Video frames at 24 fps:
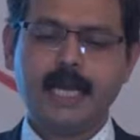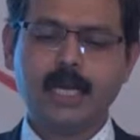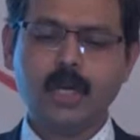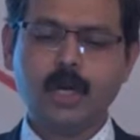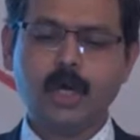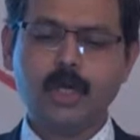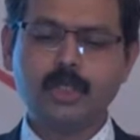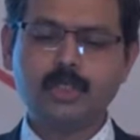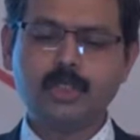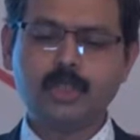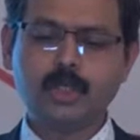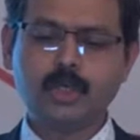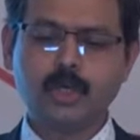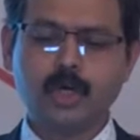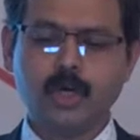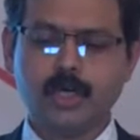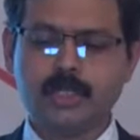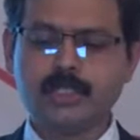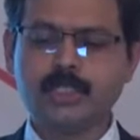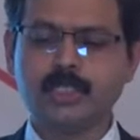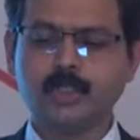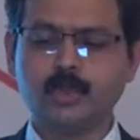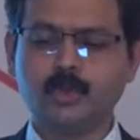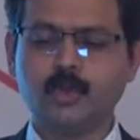can also
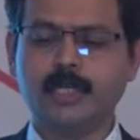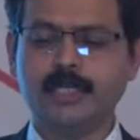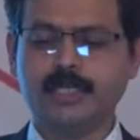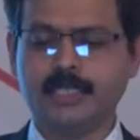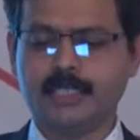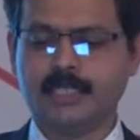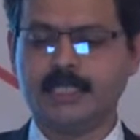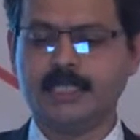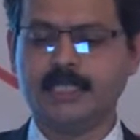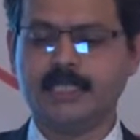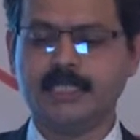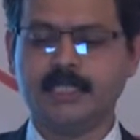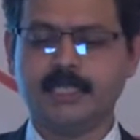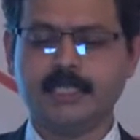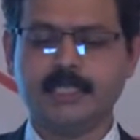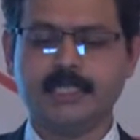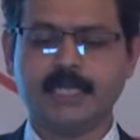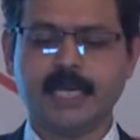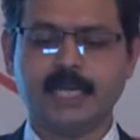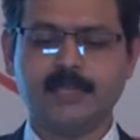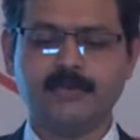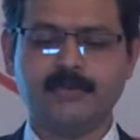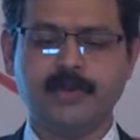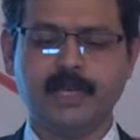cause insulin
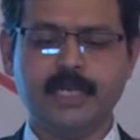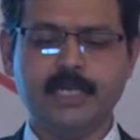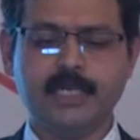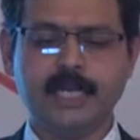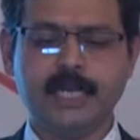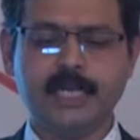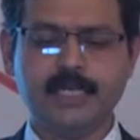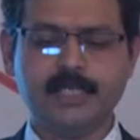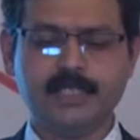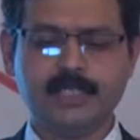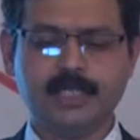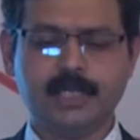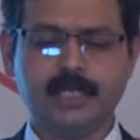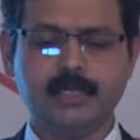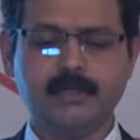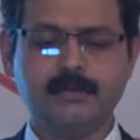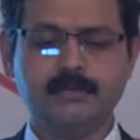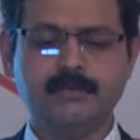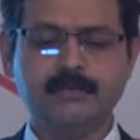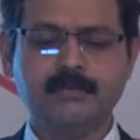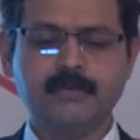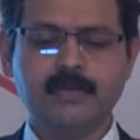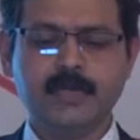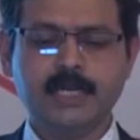resistance as well. In
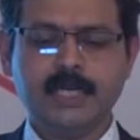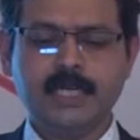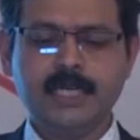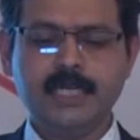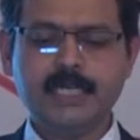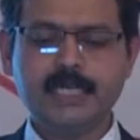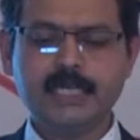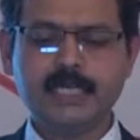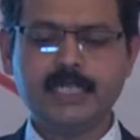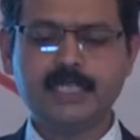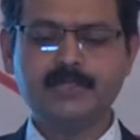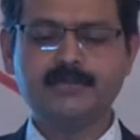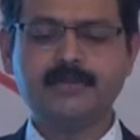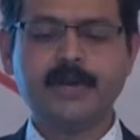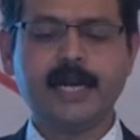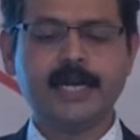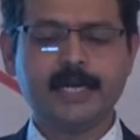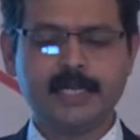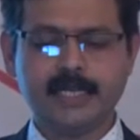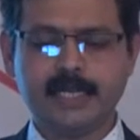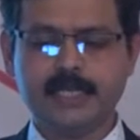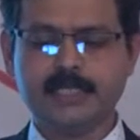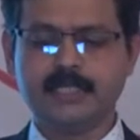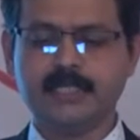addition, increased
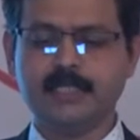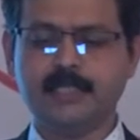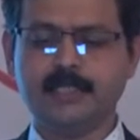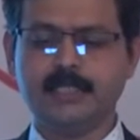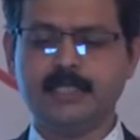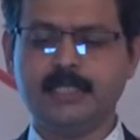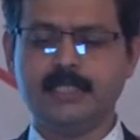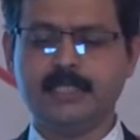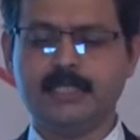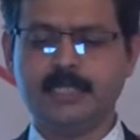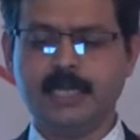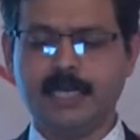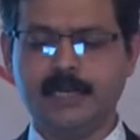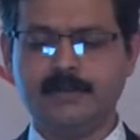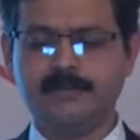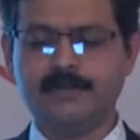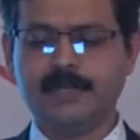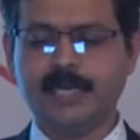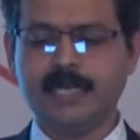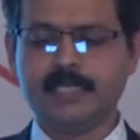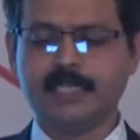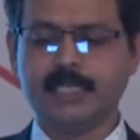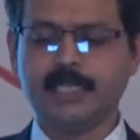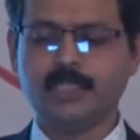fatty acid
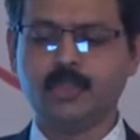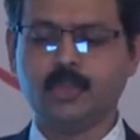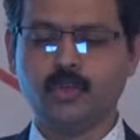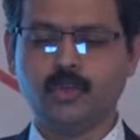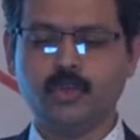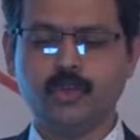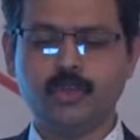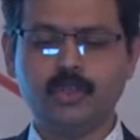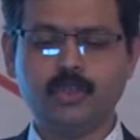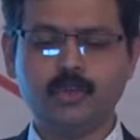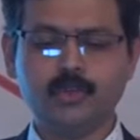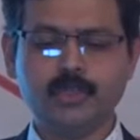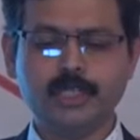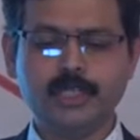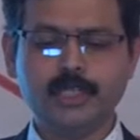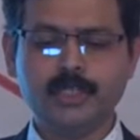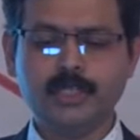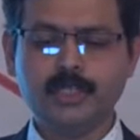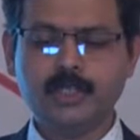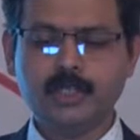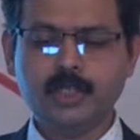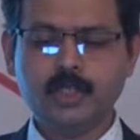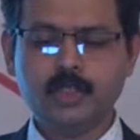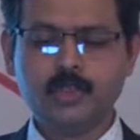delivery, as I told,
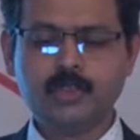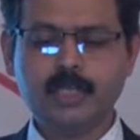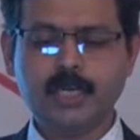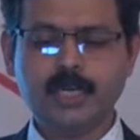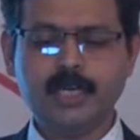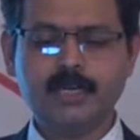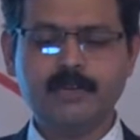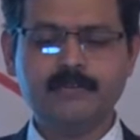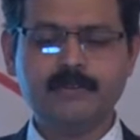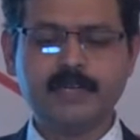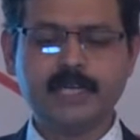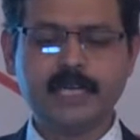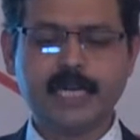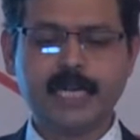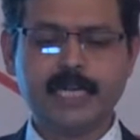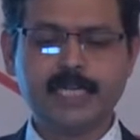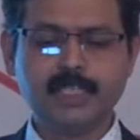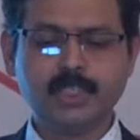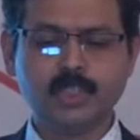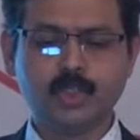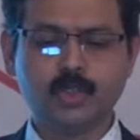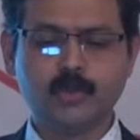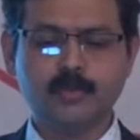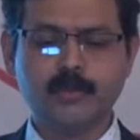to the liver
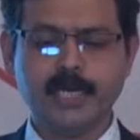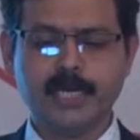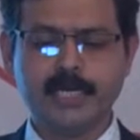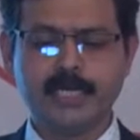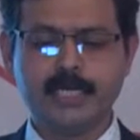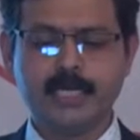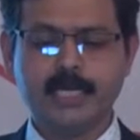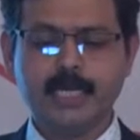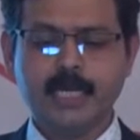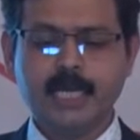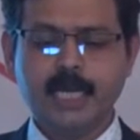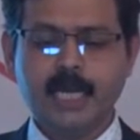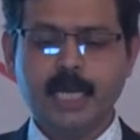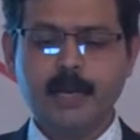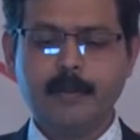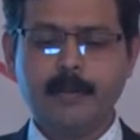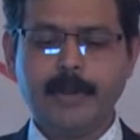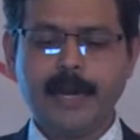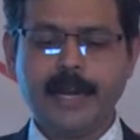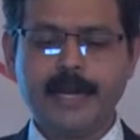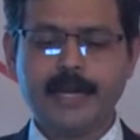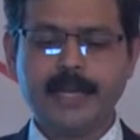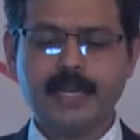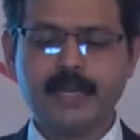can stimulate
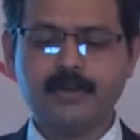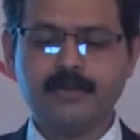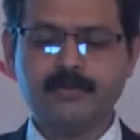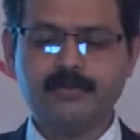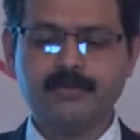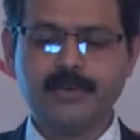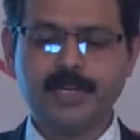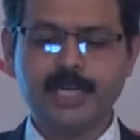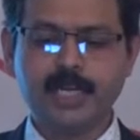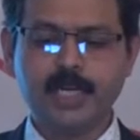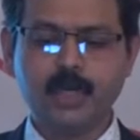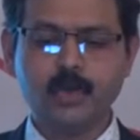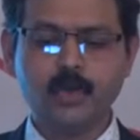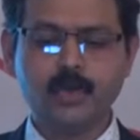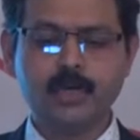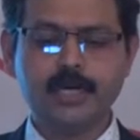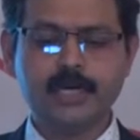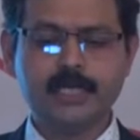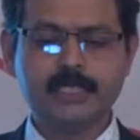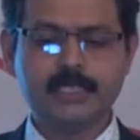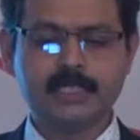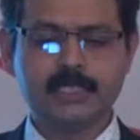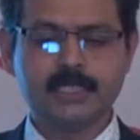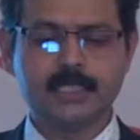hepatic very low
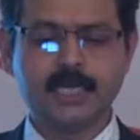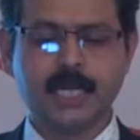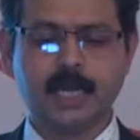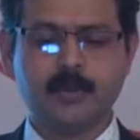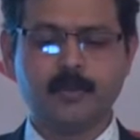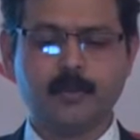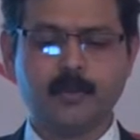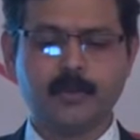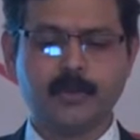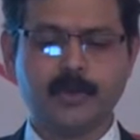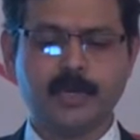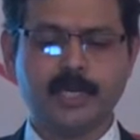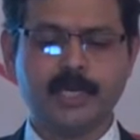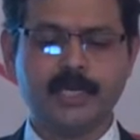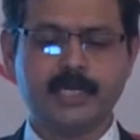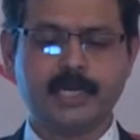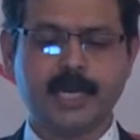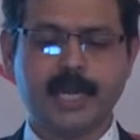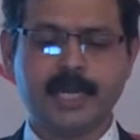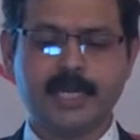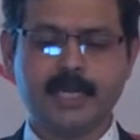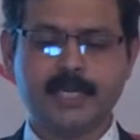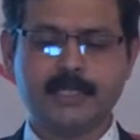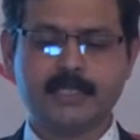density lipoprotein
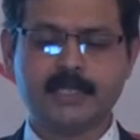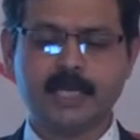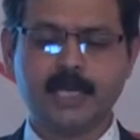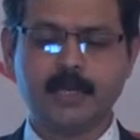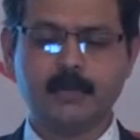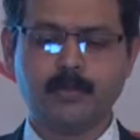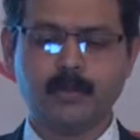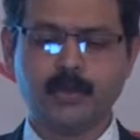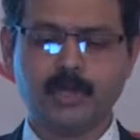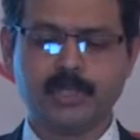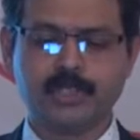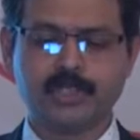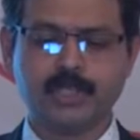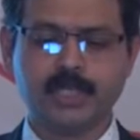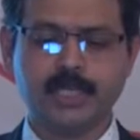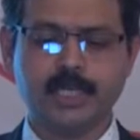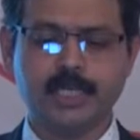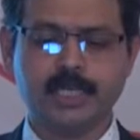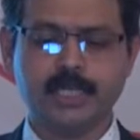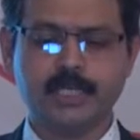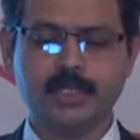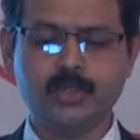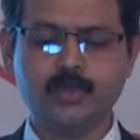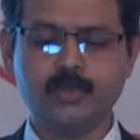triglyceride production,
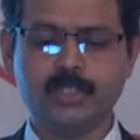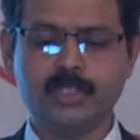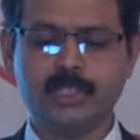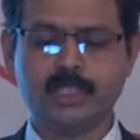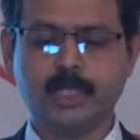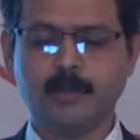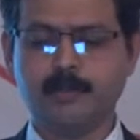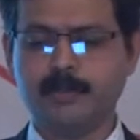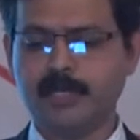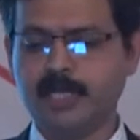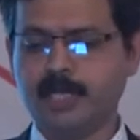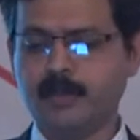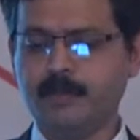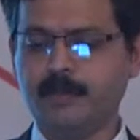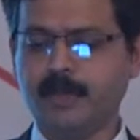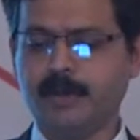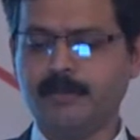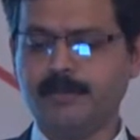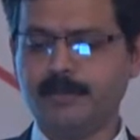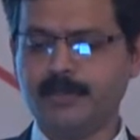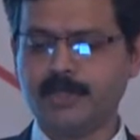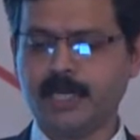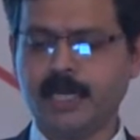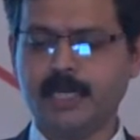leading to
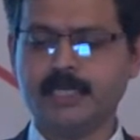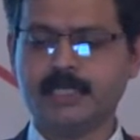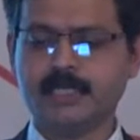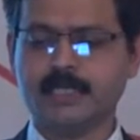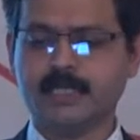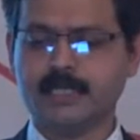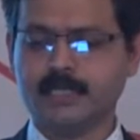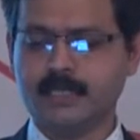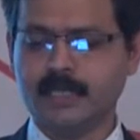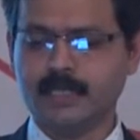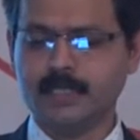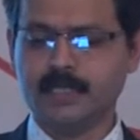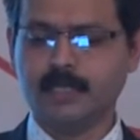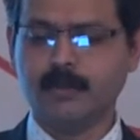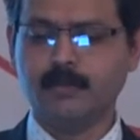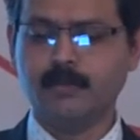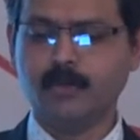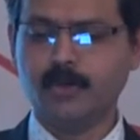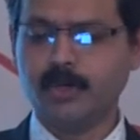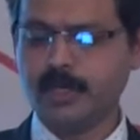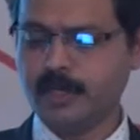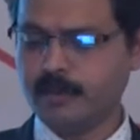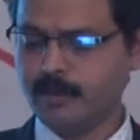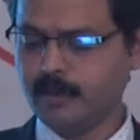dyslipidemia, which I will discuss little
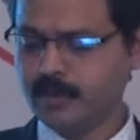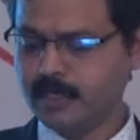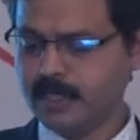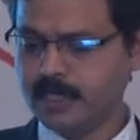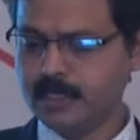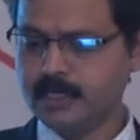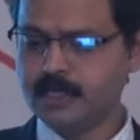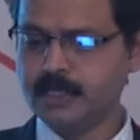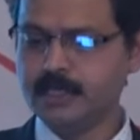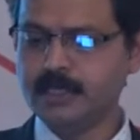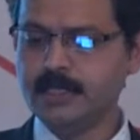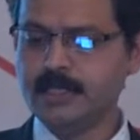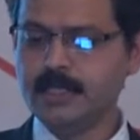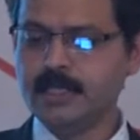more about it.